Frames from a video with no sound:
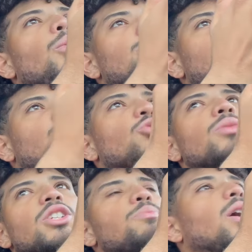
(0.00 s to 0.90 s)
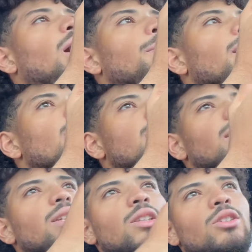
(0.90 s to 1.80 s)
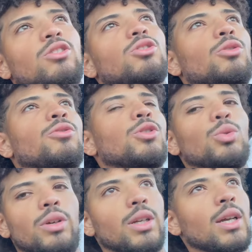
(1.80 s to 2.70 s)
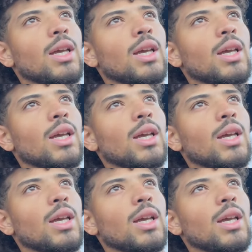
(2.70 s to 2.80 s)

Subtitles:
with so much pop, yet it looks so fluid?